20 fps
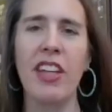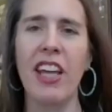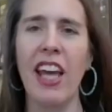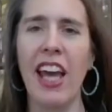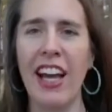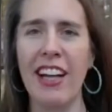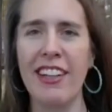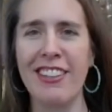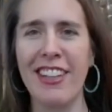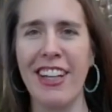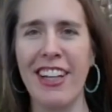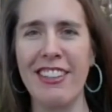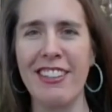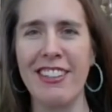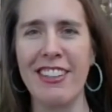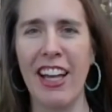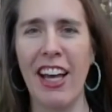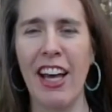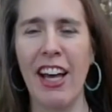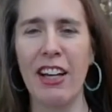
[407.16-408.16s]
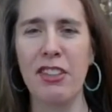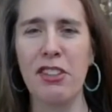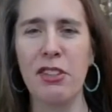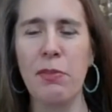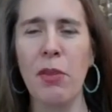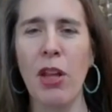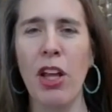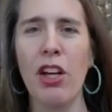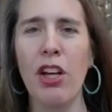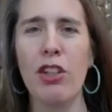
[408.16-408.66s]
excise tax.
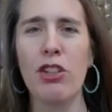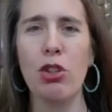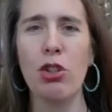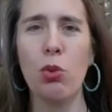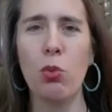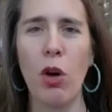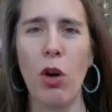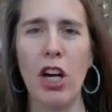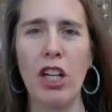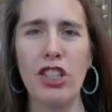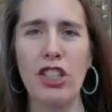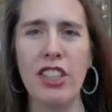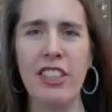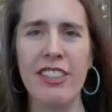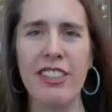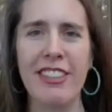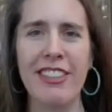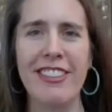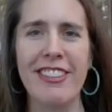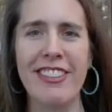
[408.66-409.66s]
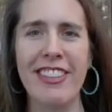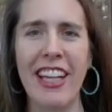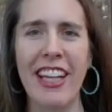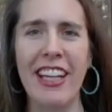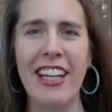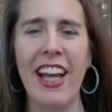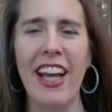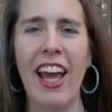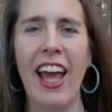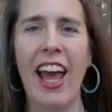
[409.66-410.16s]
So Washington
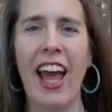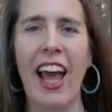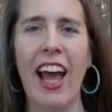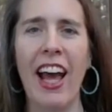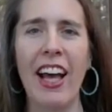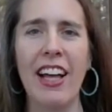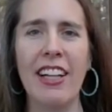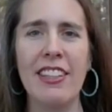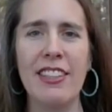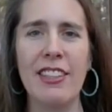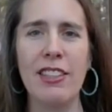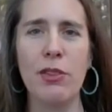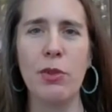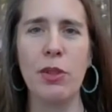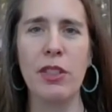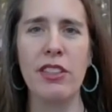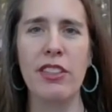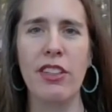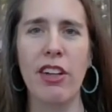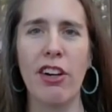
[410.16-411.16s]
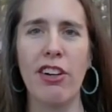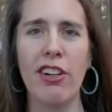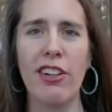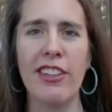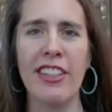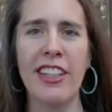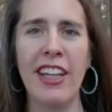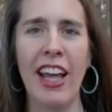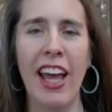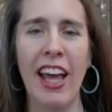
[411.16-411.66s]
State has what's
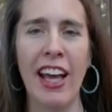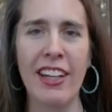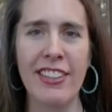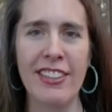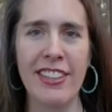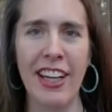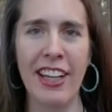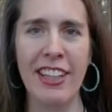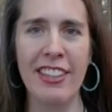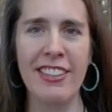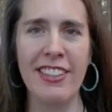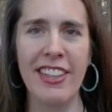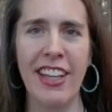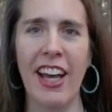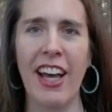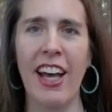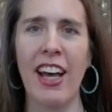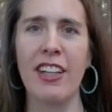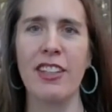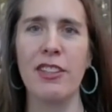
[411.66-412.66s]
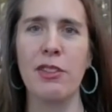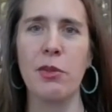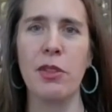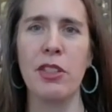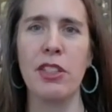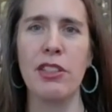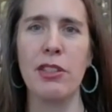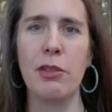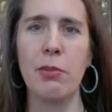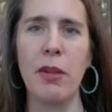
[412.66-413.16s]
called an excise tax,
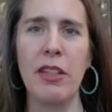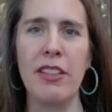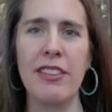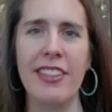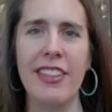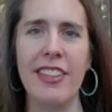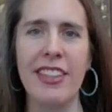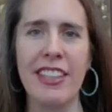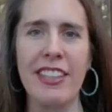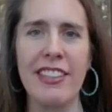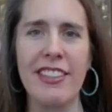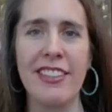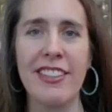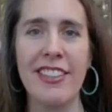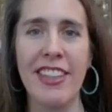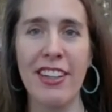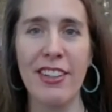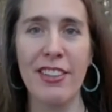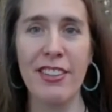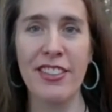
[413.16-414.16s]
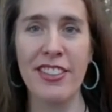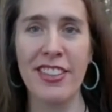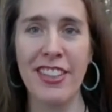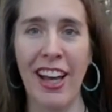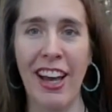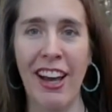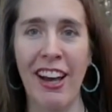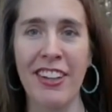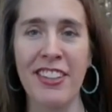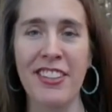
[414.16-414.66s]
which is basically a sales
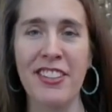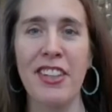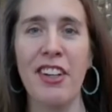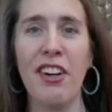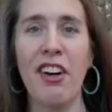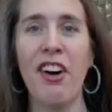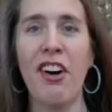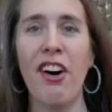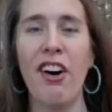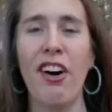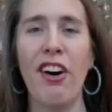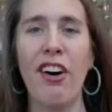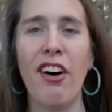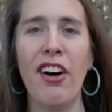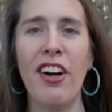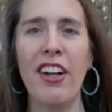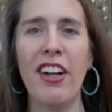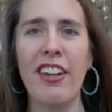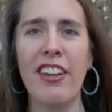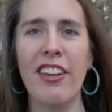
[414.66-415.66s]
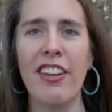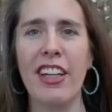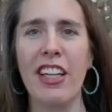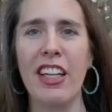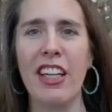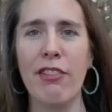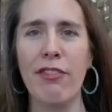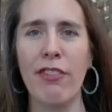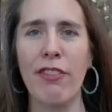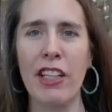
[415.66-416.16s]
tax on the
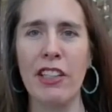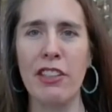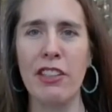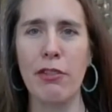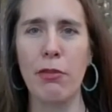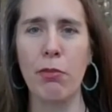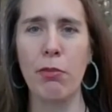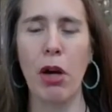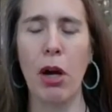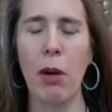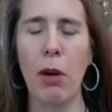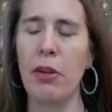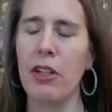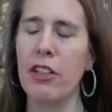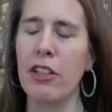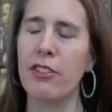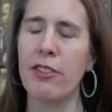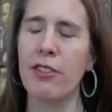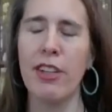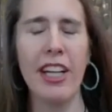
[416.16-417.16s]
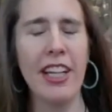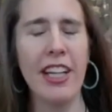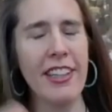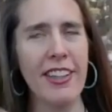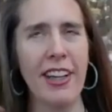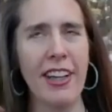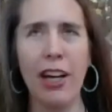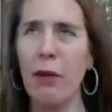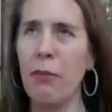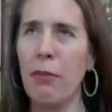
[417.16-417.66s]
conveyance of property. So
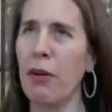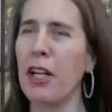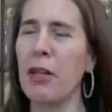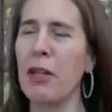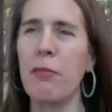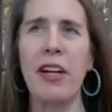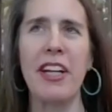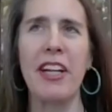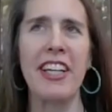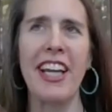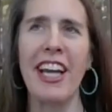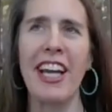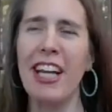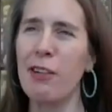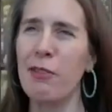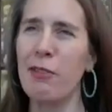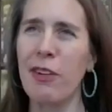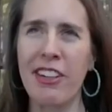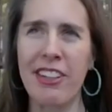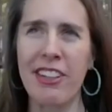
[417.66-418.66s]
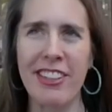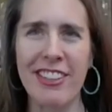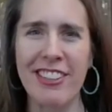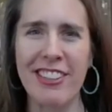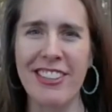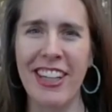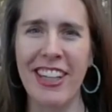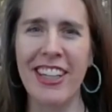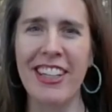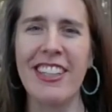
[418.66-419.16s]
anytime anybody anywhere in the
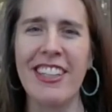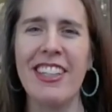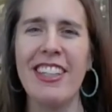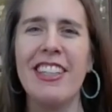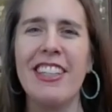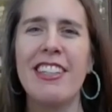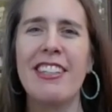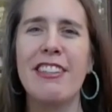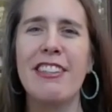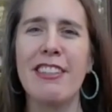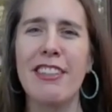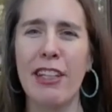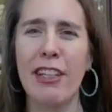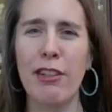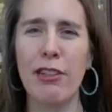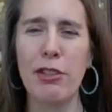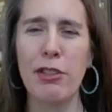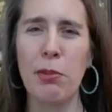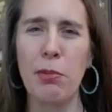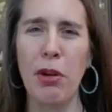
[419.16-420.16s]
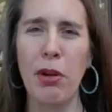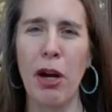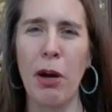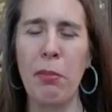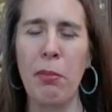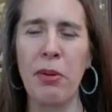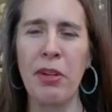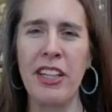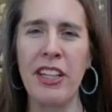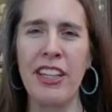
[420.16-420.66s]
state sells a
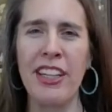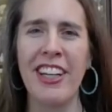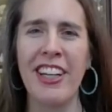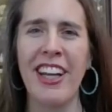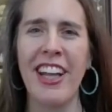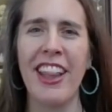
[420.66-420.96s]
property,